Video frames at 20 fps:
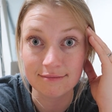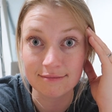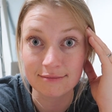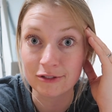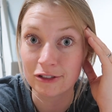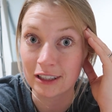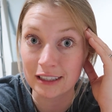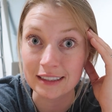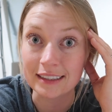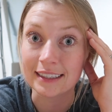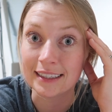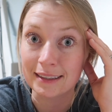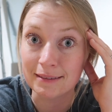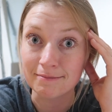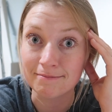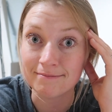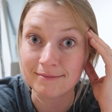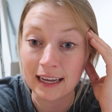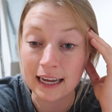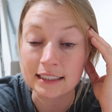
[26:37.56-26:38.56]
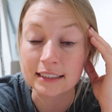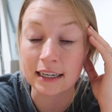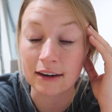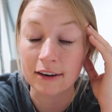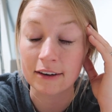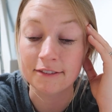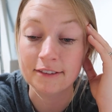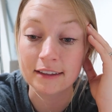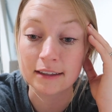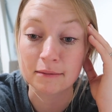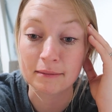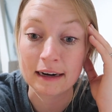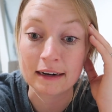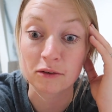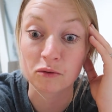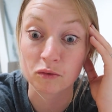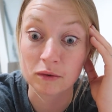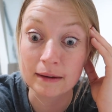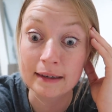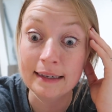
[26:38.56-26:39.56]
Really? That's how I feel about
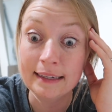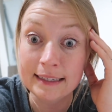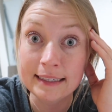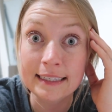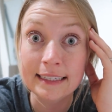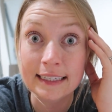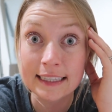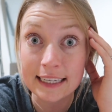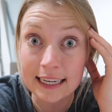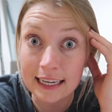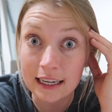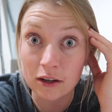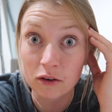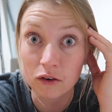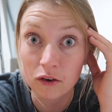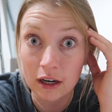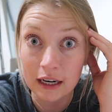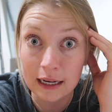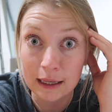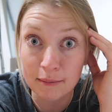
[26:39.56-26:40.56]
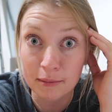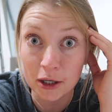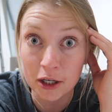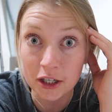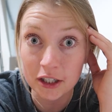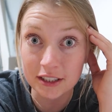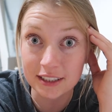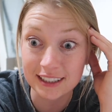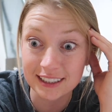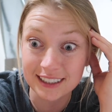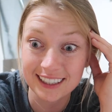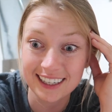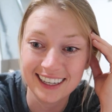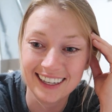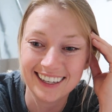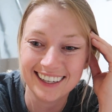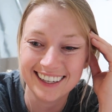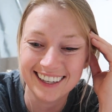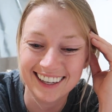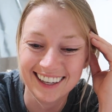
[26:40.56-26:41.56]
it. Really? Really, but
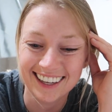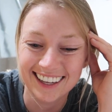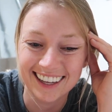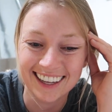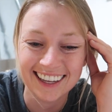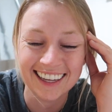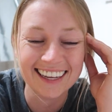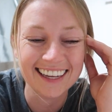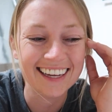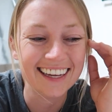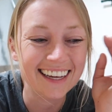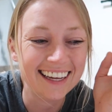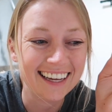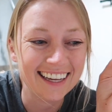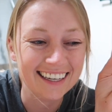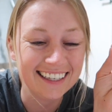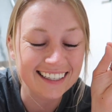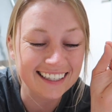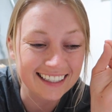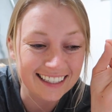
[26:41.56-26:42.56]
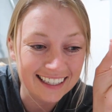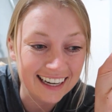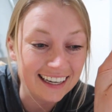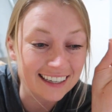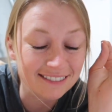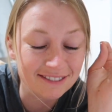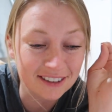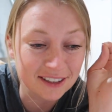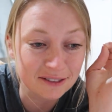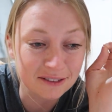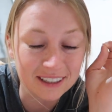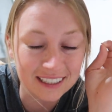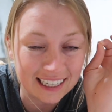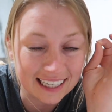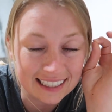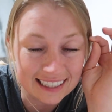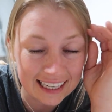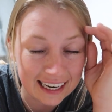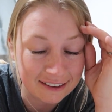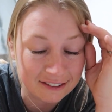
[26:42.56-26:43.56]
none of you will
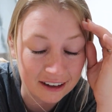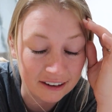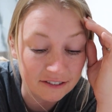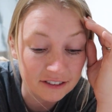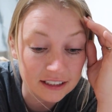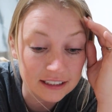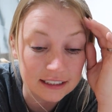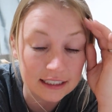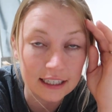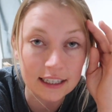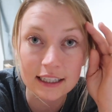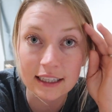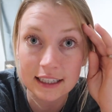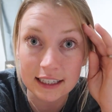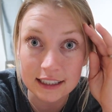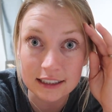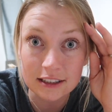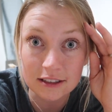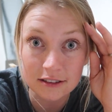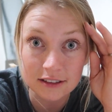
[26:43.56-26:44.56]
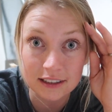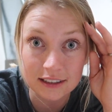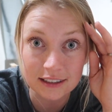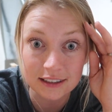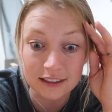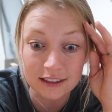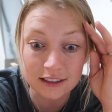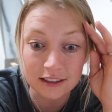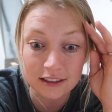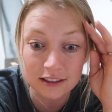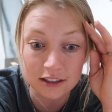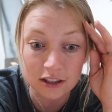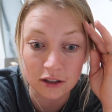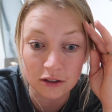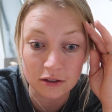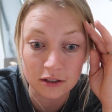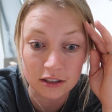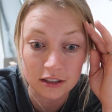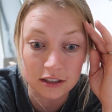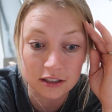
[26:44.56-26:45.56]
get that reference unless you listen to the
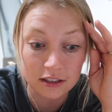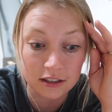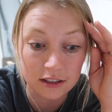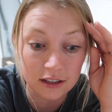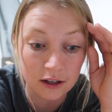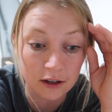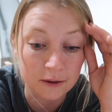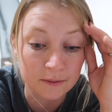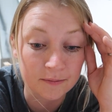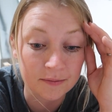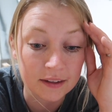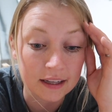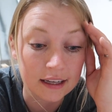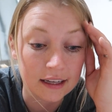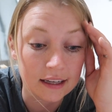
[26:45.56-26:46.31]
toast. So